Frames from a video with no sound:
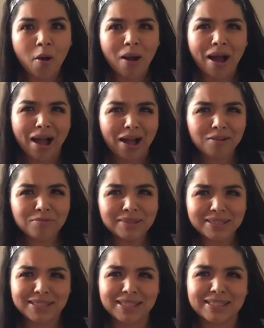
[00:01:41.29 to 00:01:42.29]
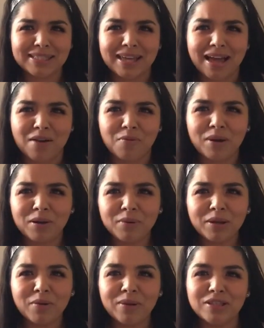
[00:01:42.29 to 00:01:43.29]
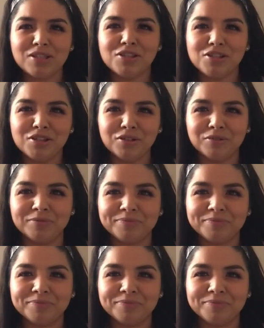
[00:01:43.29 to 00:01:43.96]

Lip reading: How, Mrs. Yeah? What are we going to do?